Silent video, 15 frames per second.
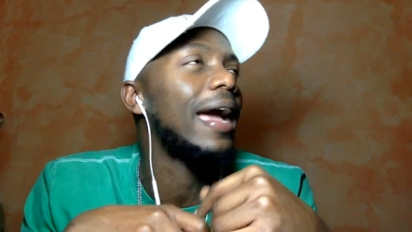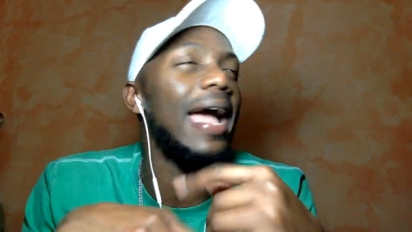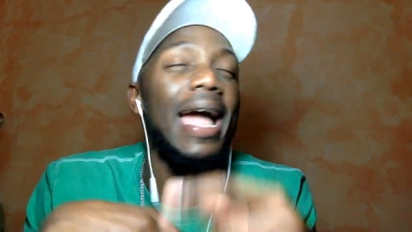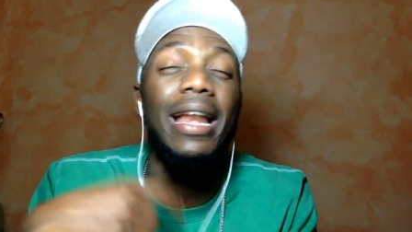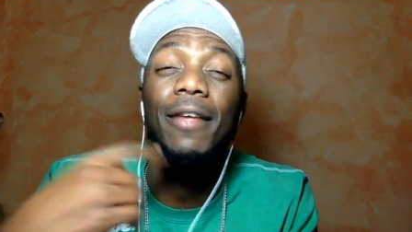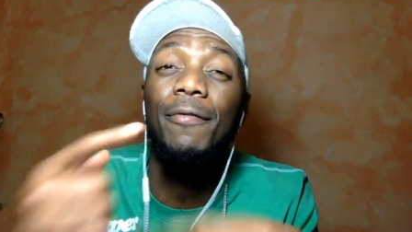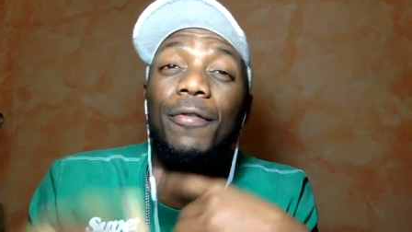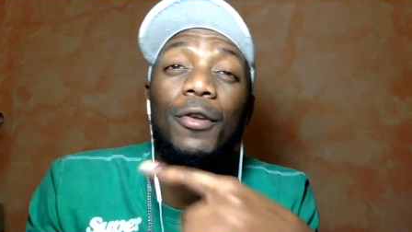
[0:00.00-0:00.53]

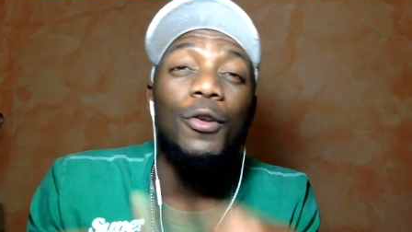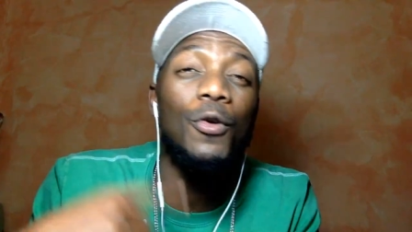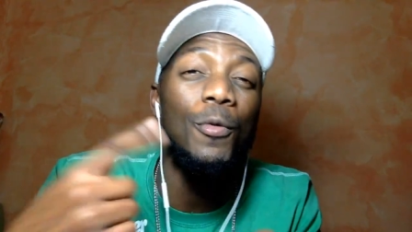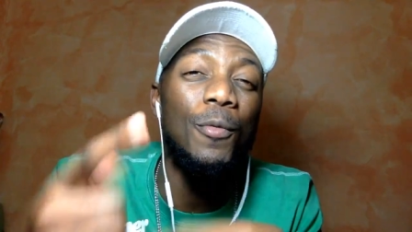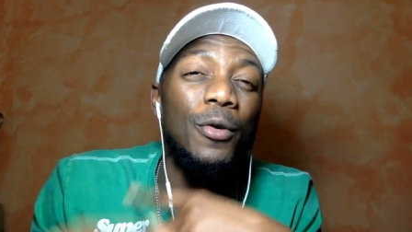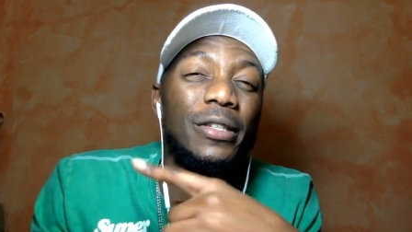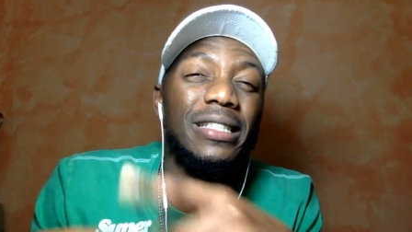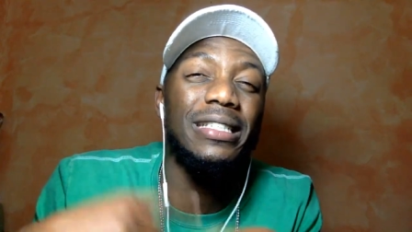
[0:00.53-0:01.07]
And if you're new,
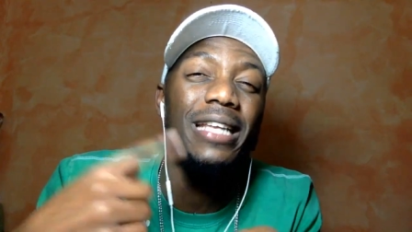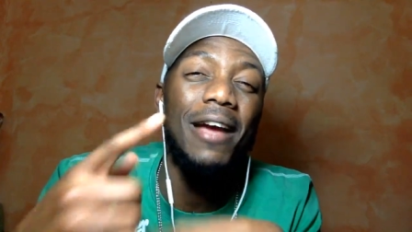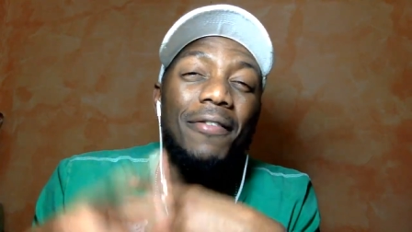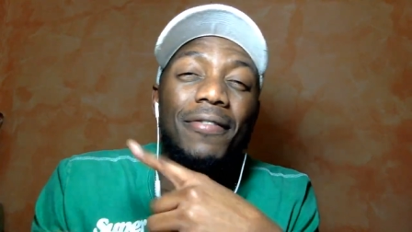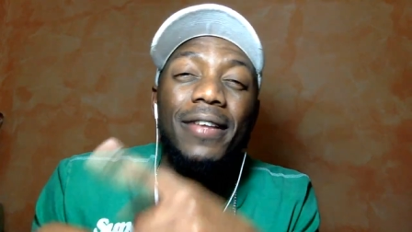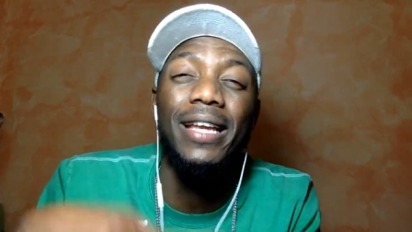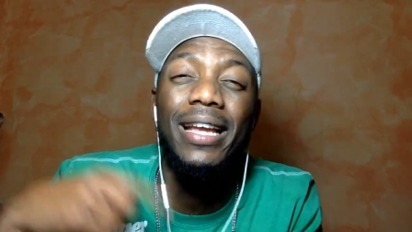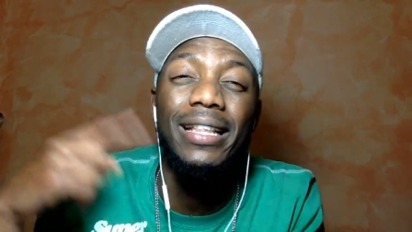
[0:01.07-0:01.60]
most
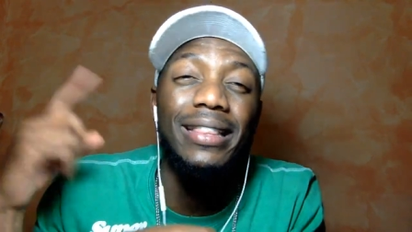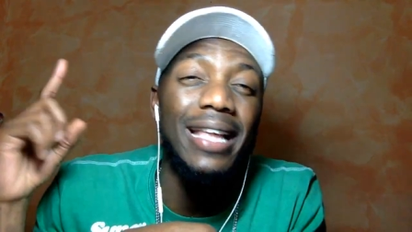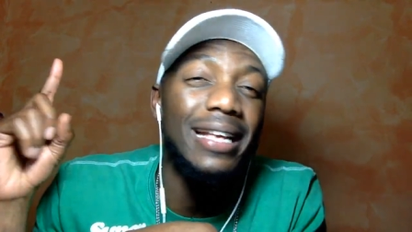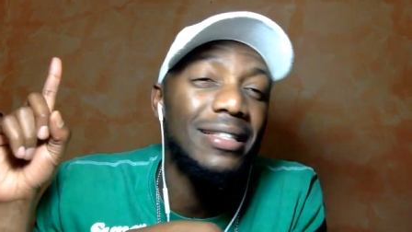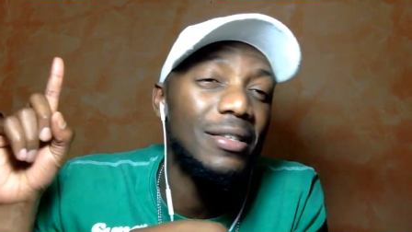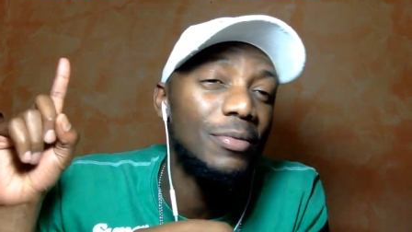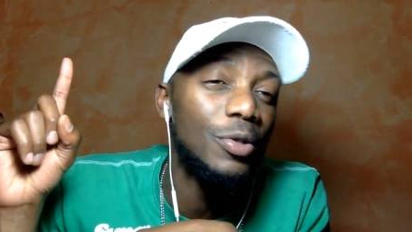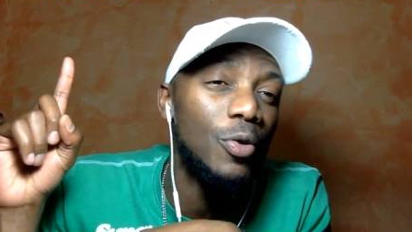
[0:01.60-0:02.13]
definitely hit
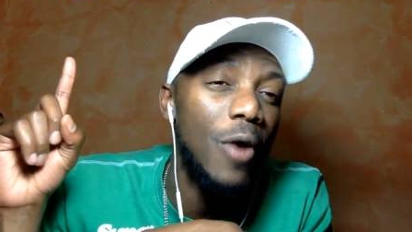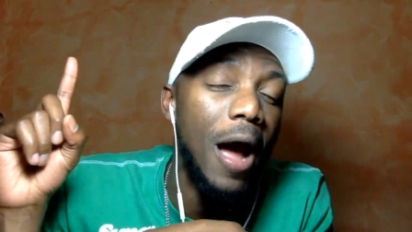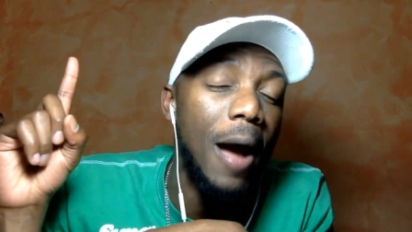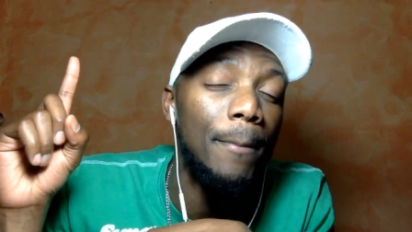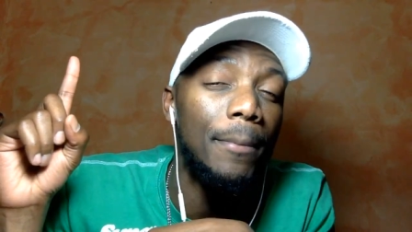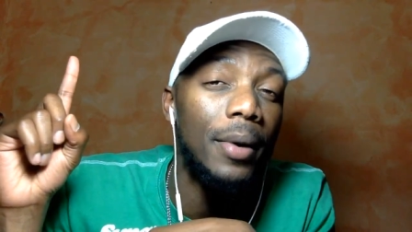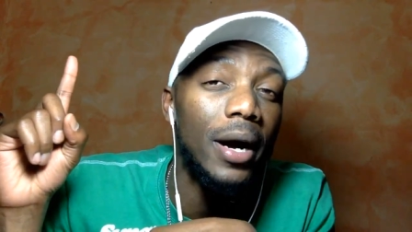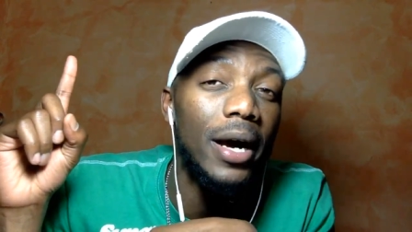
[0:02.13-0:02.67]
that
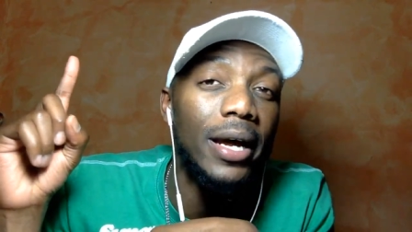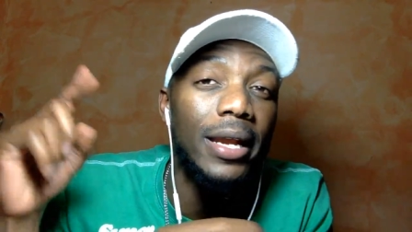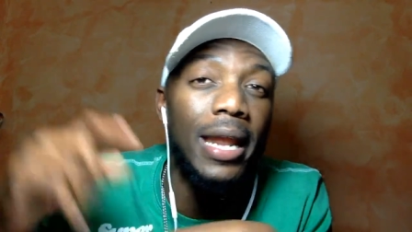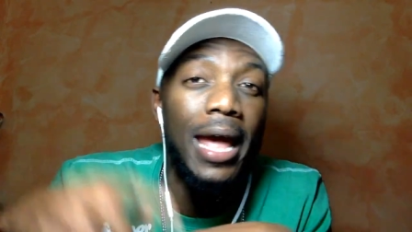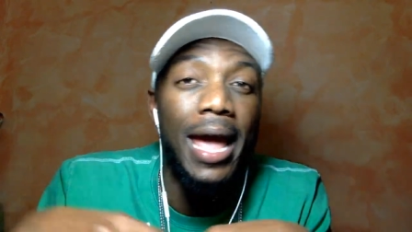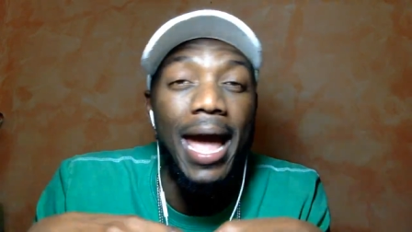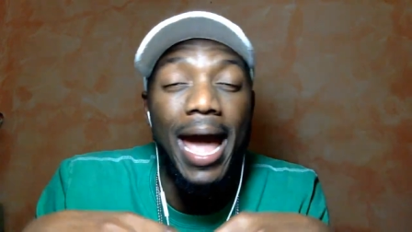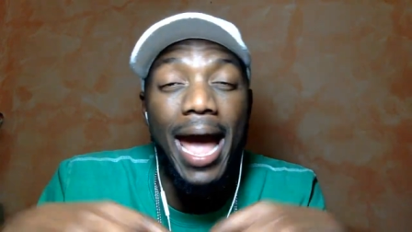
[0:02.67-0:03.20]
subscribe button.
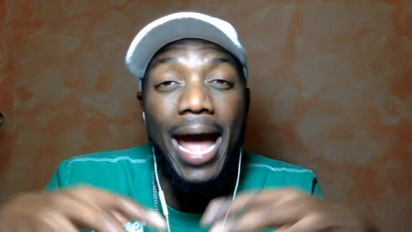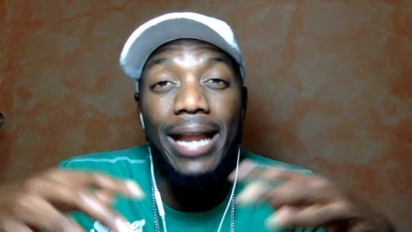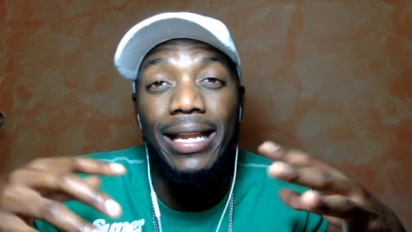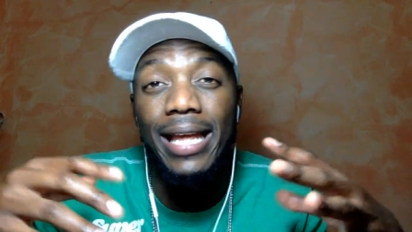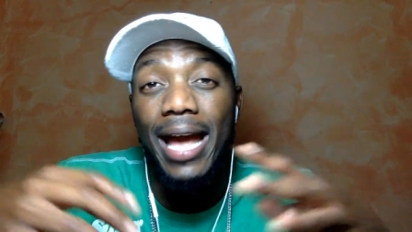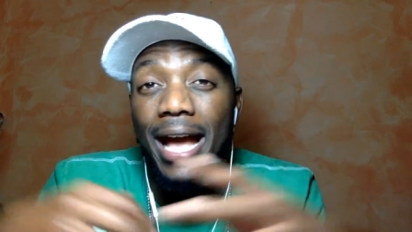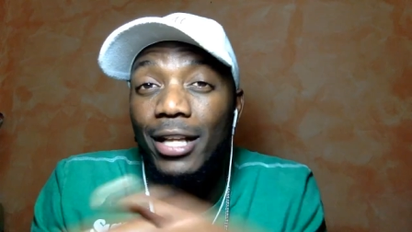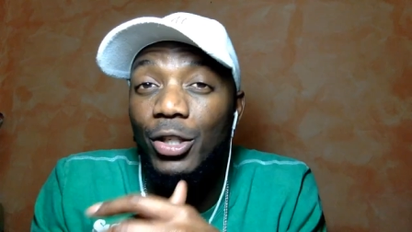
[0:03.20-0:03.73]
And
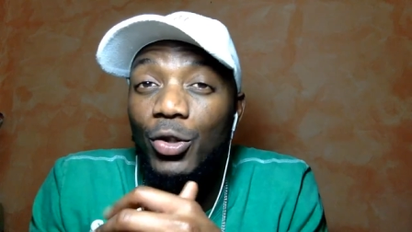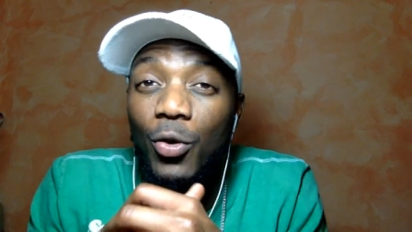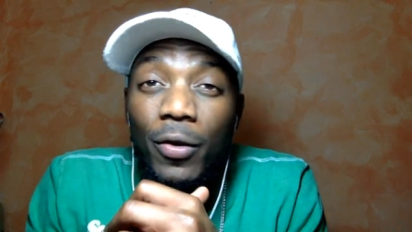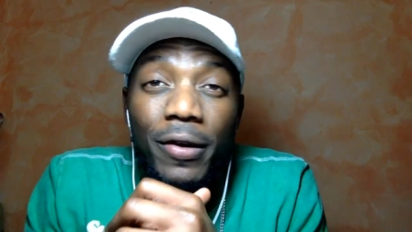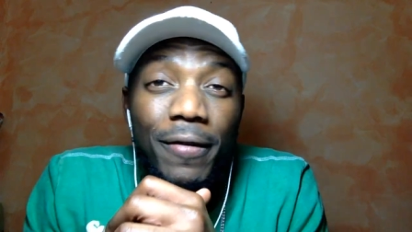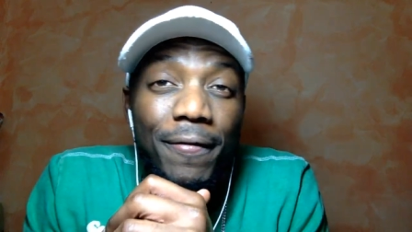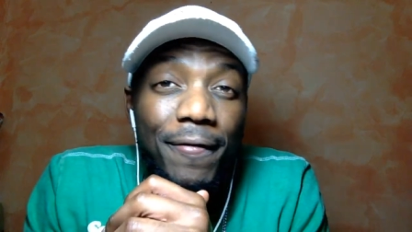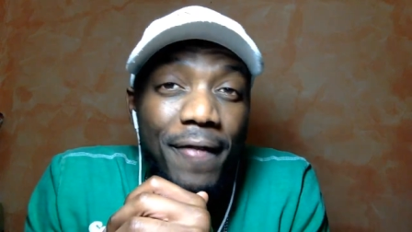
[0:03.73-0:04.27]
yeah,
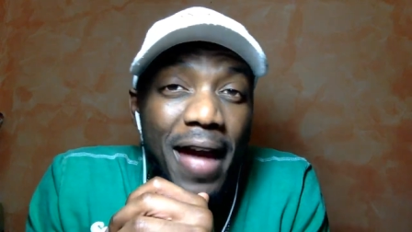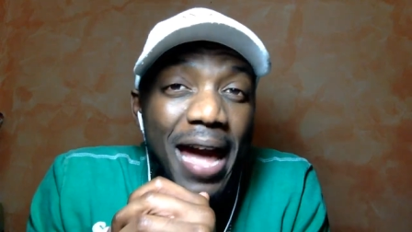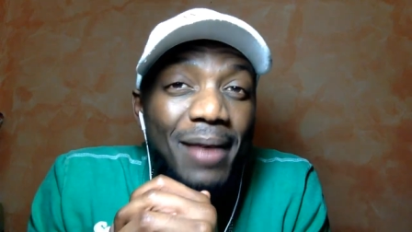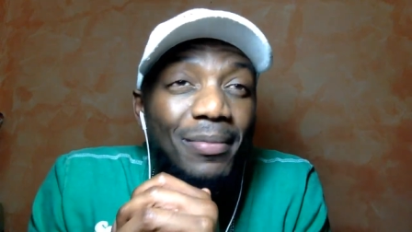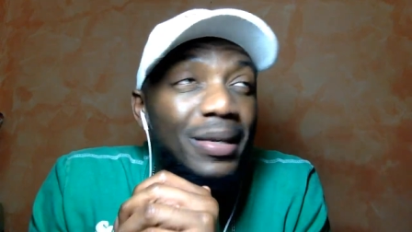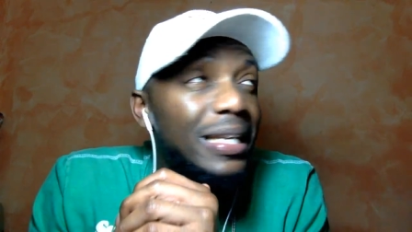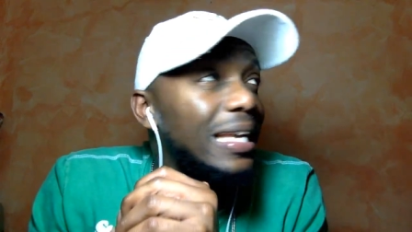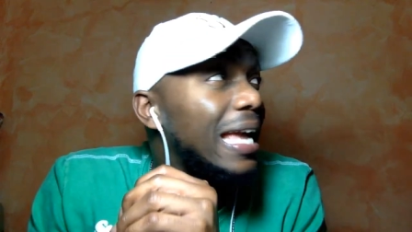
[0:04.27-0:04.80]
join the
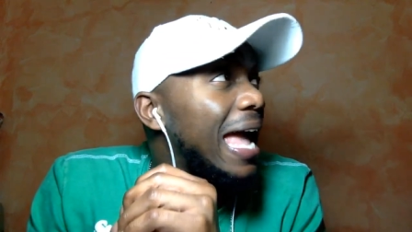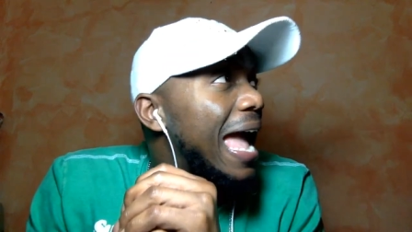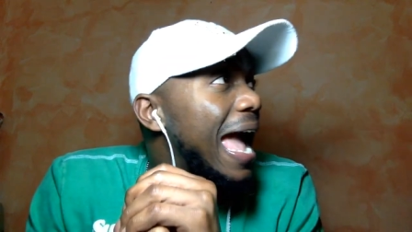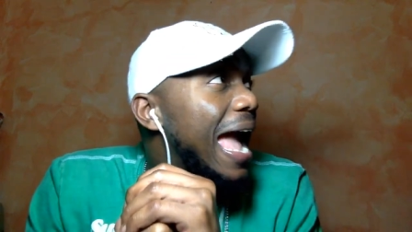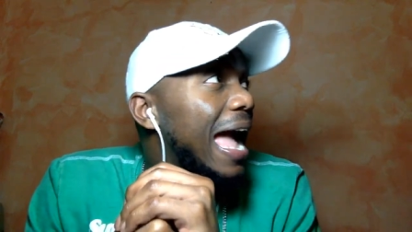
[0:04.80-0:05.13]
family.